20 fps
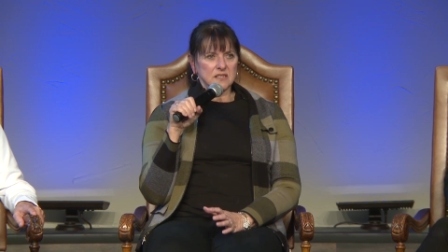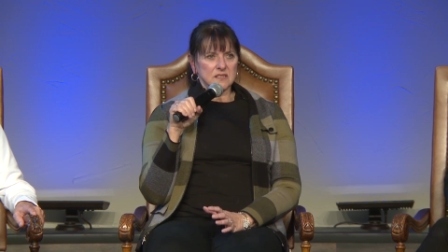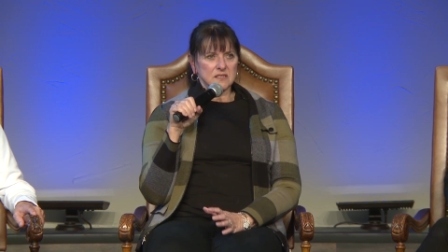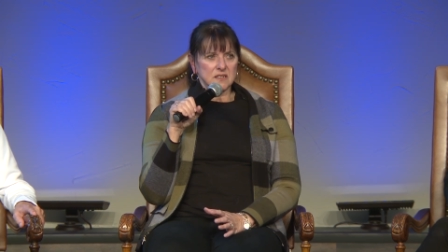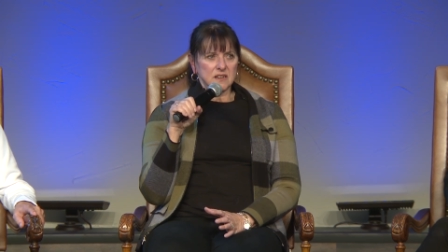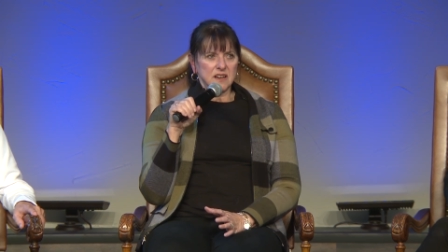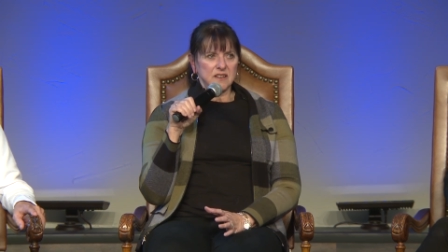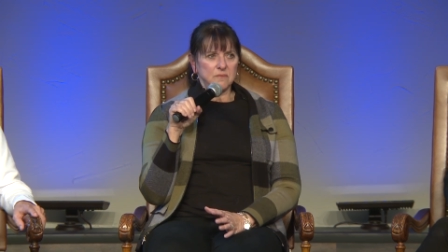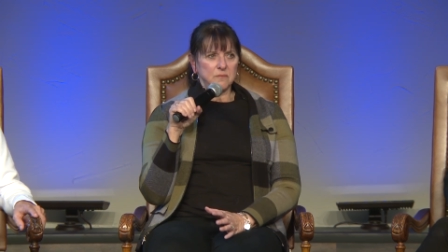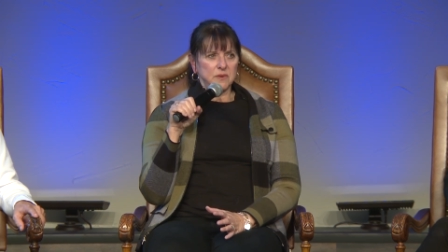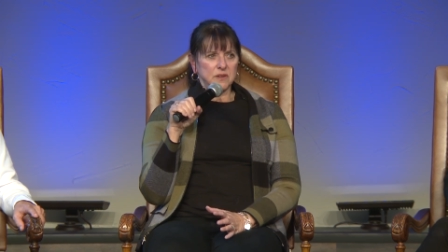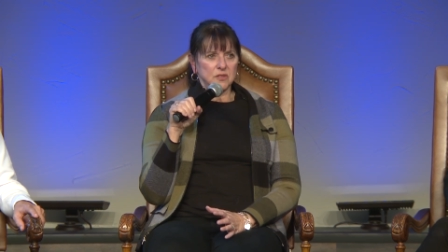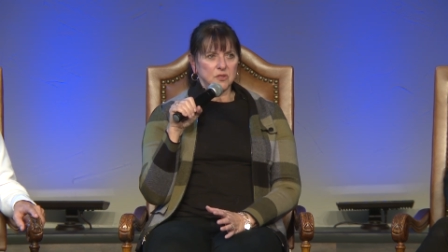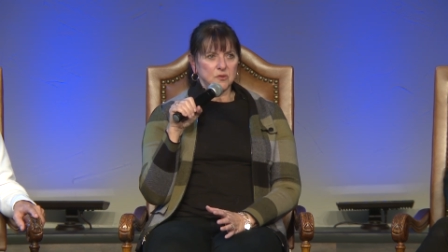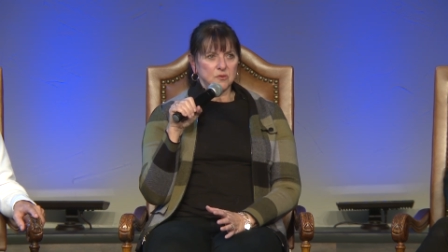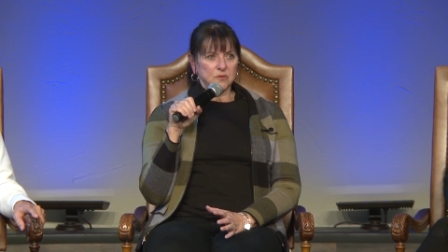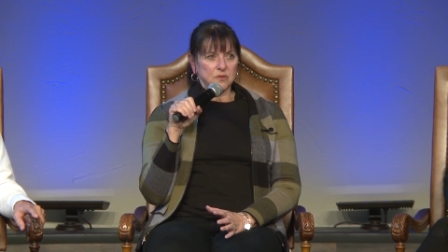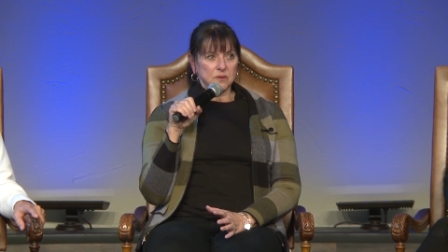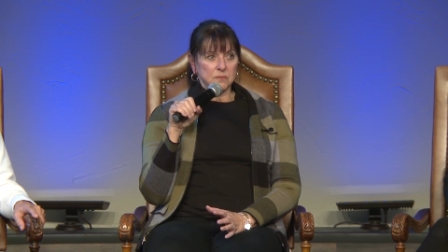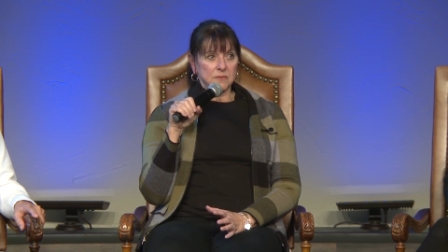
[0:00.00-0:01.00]
that I've been
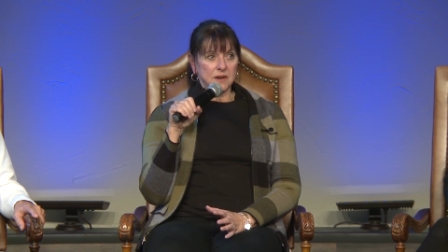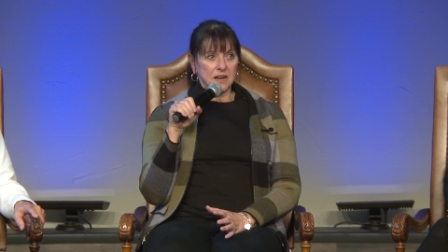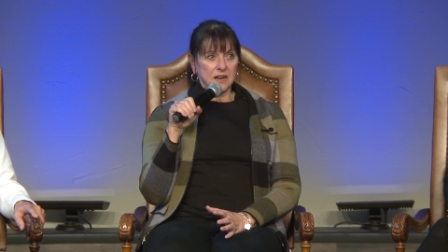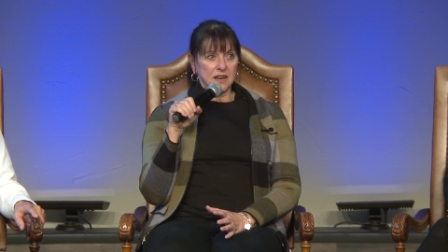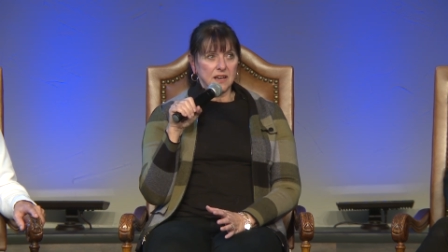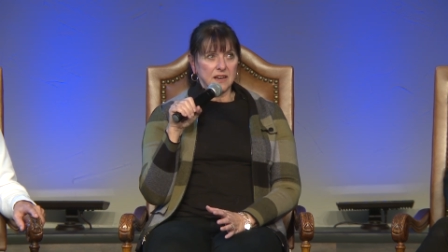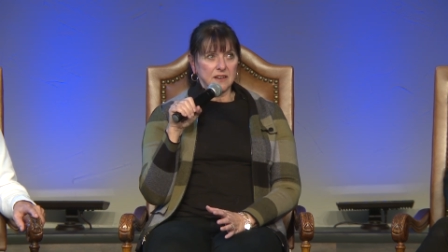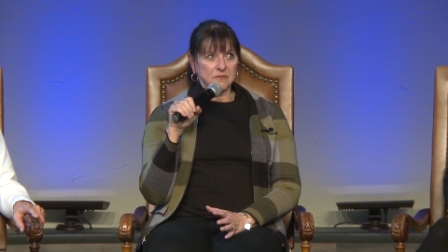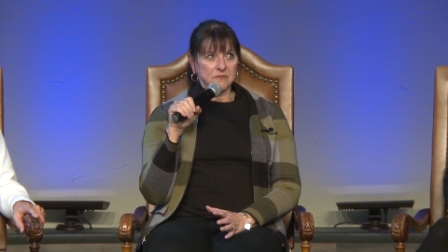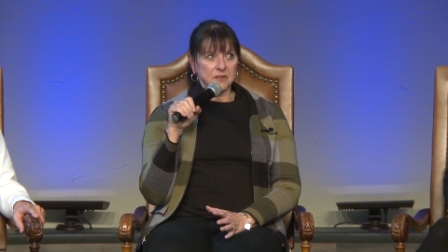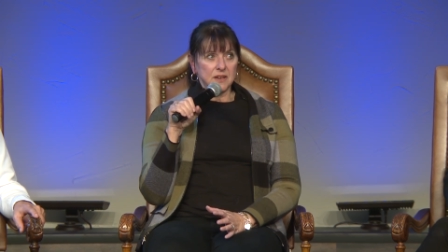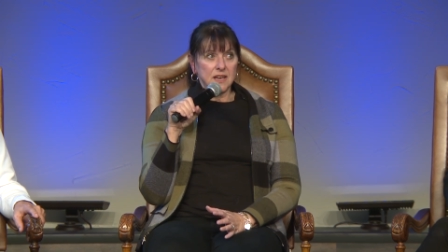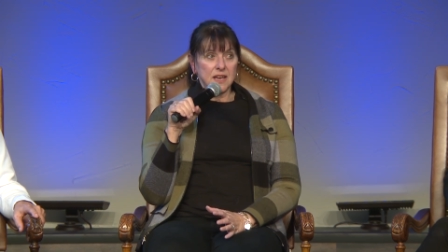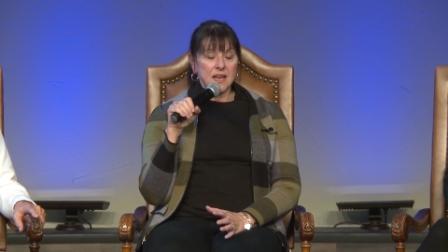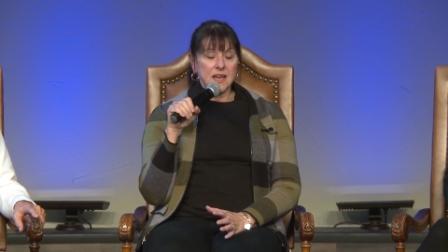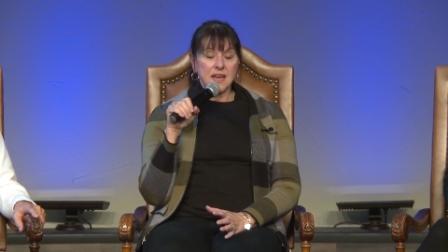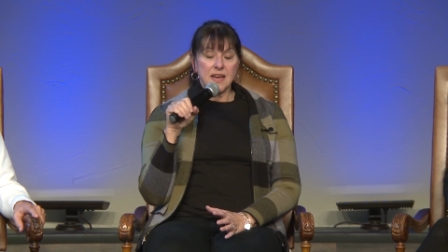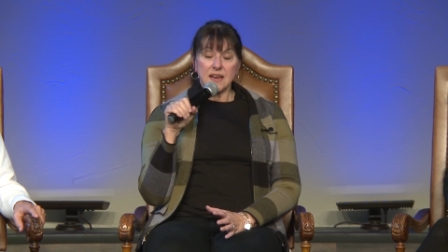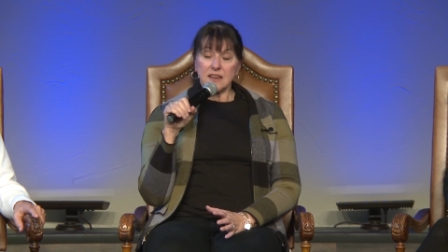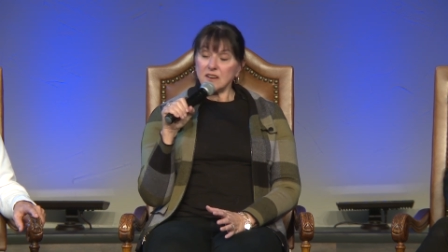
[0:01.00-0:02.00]
through in my life,
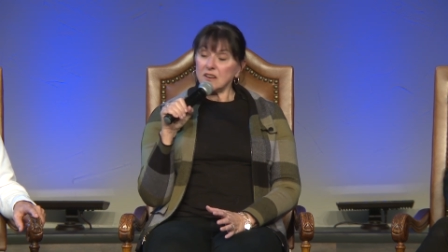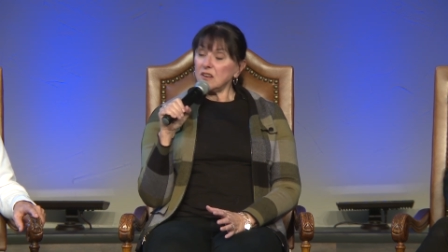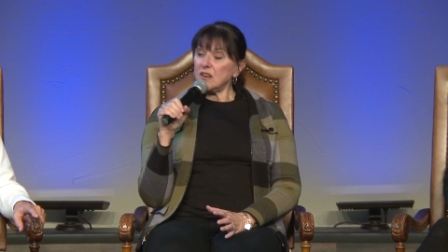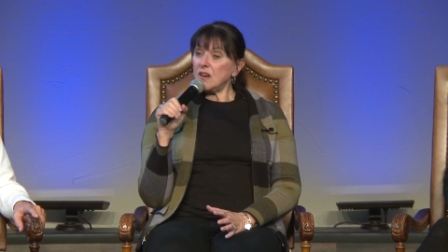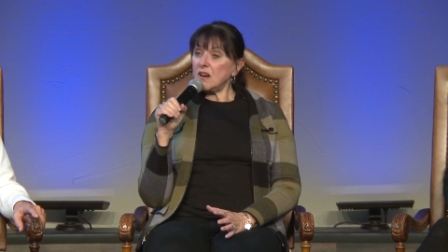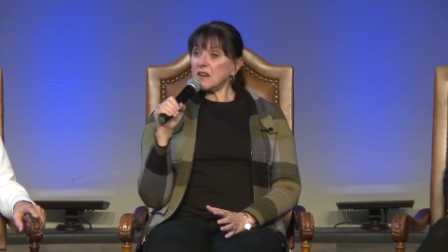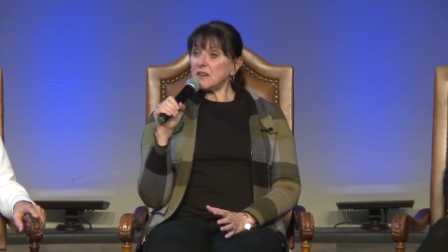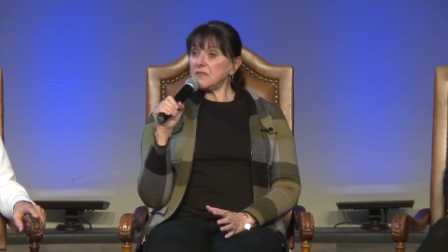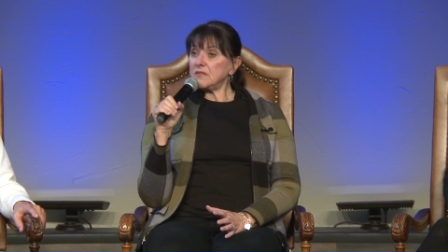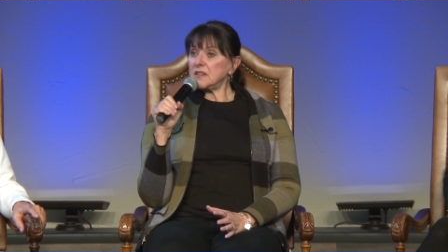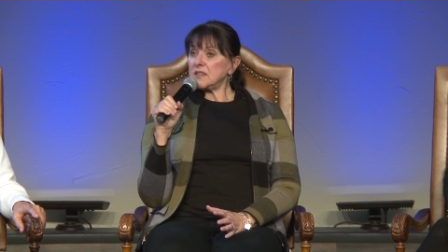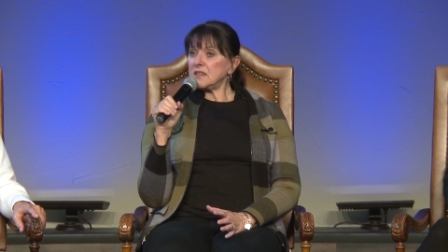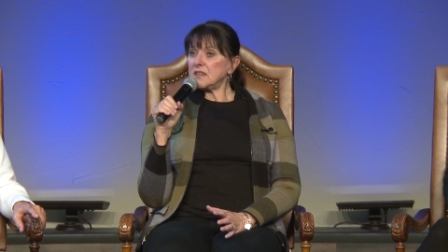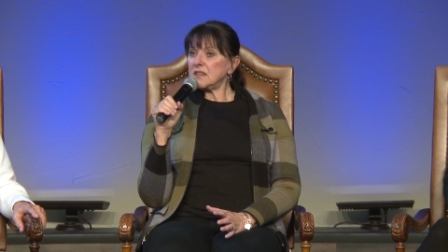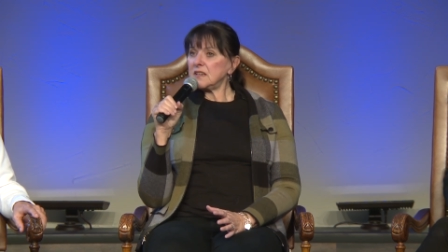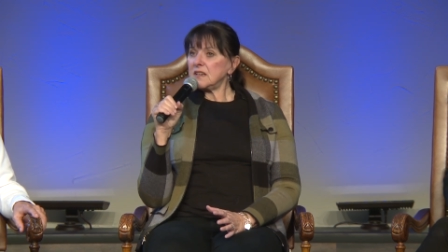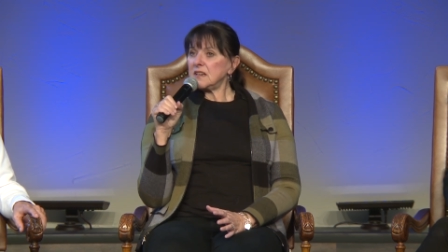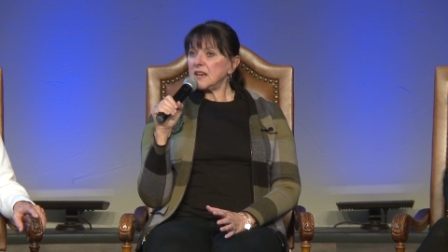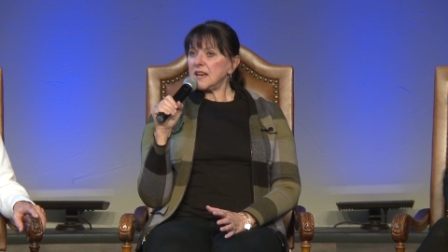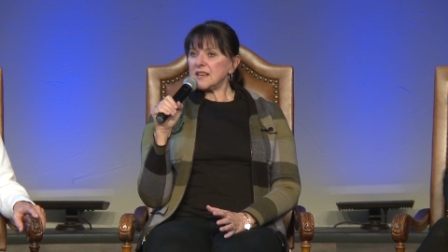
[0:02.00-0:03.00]
and a lot of it
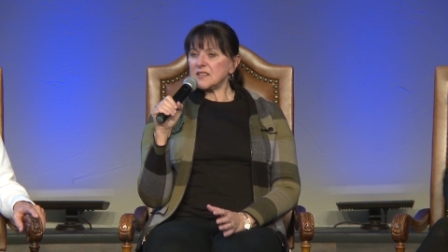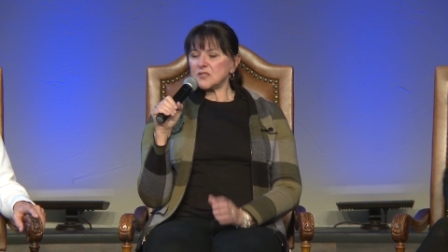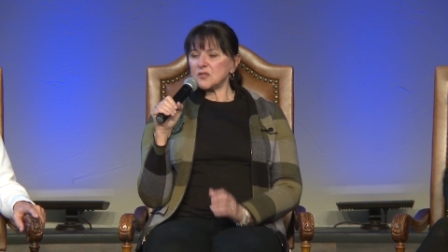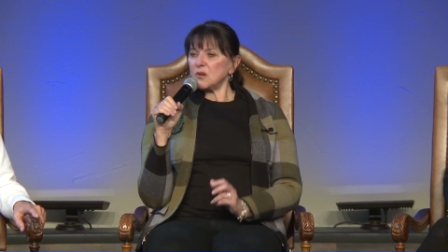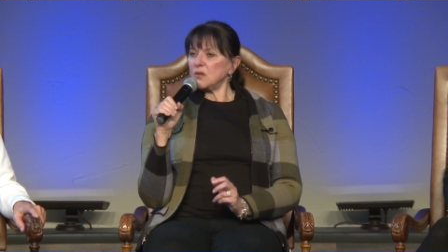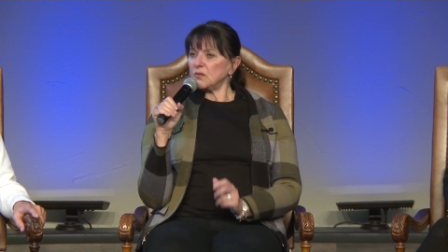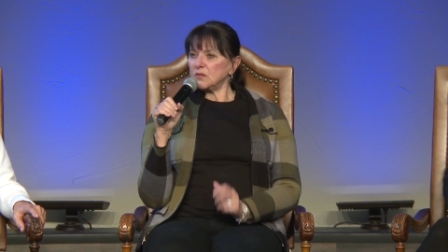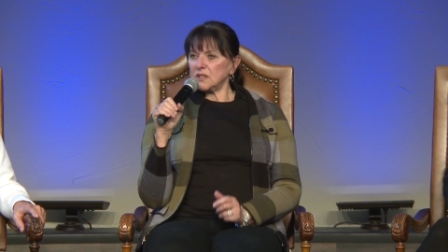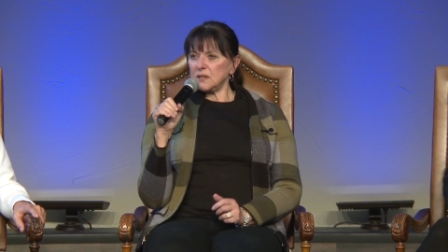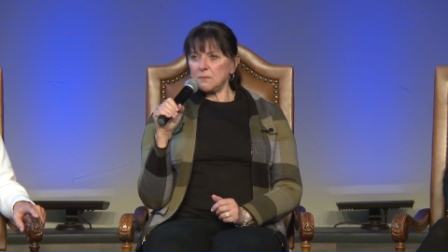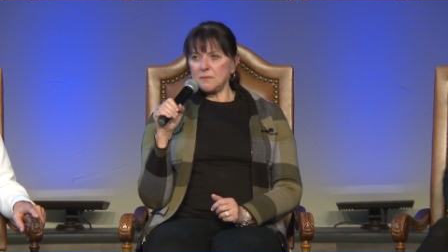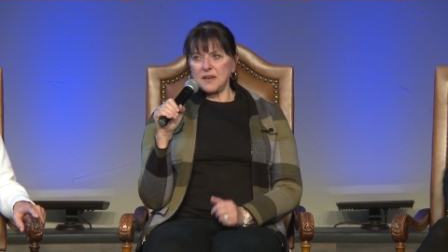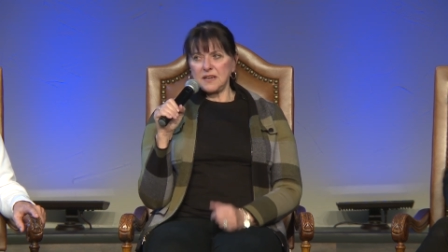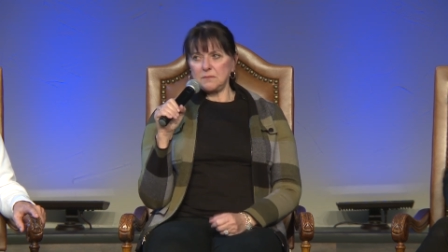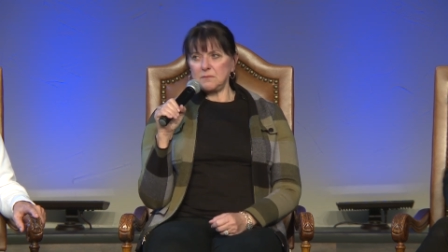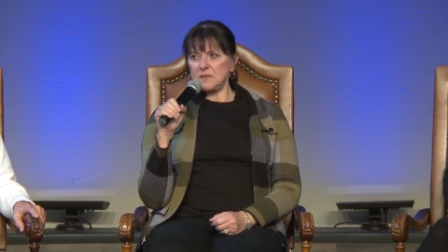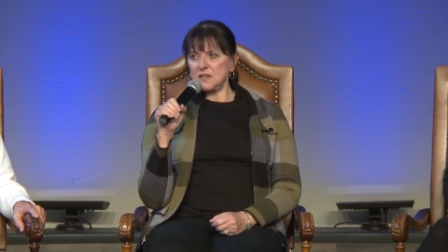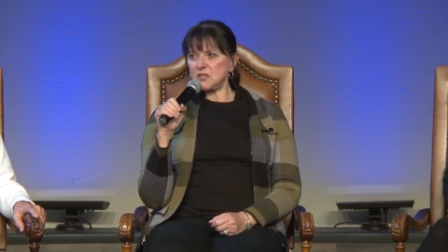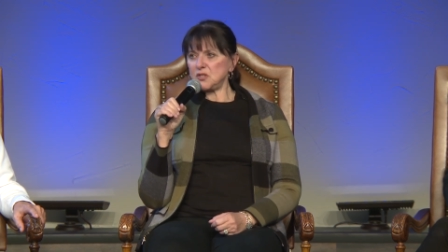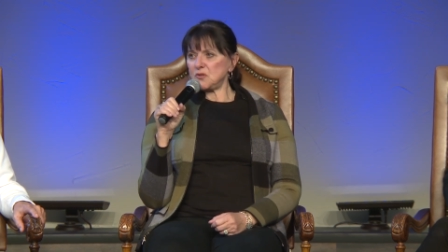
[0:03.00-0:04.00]
has only made
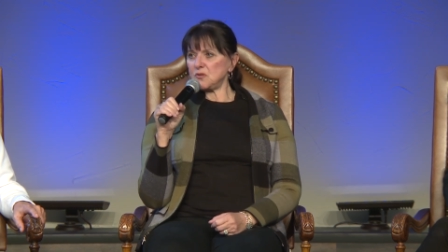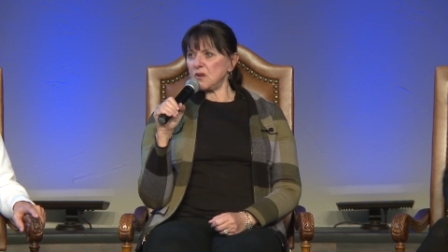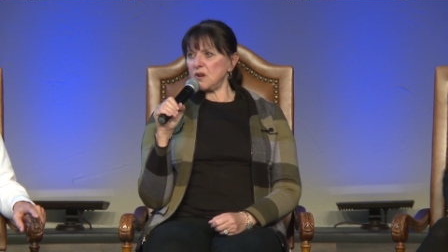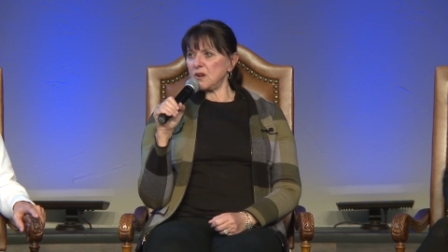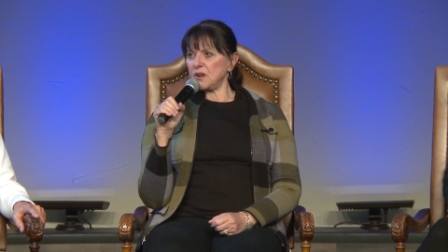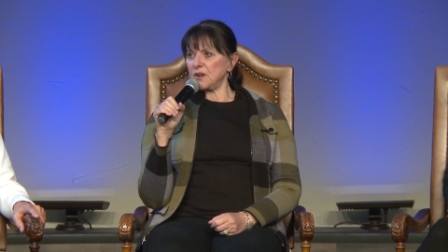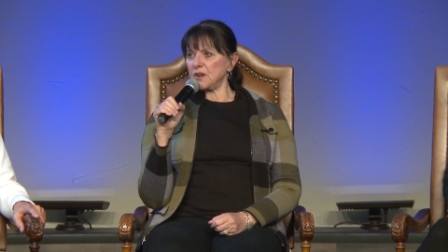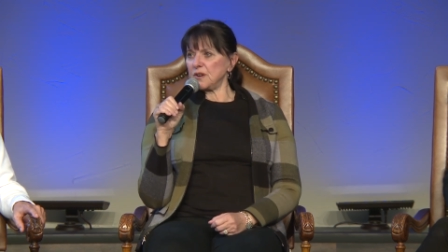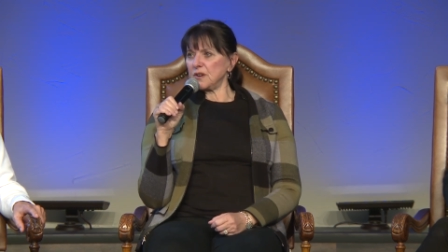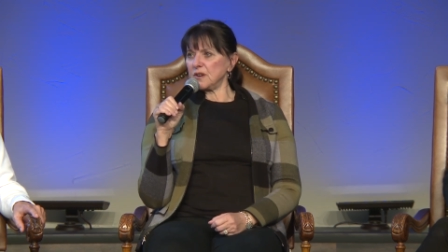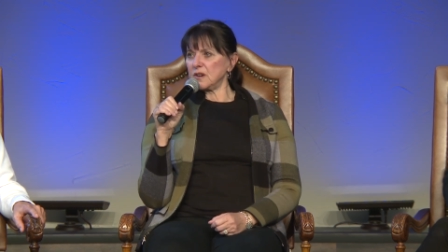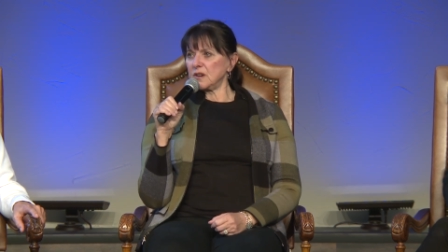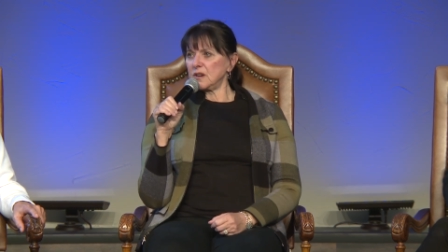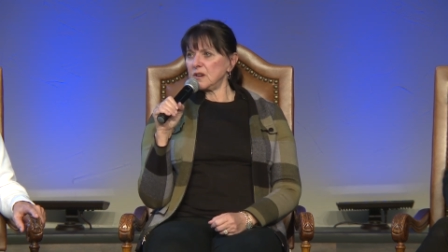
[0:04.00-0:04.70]
me stronger,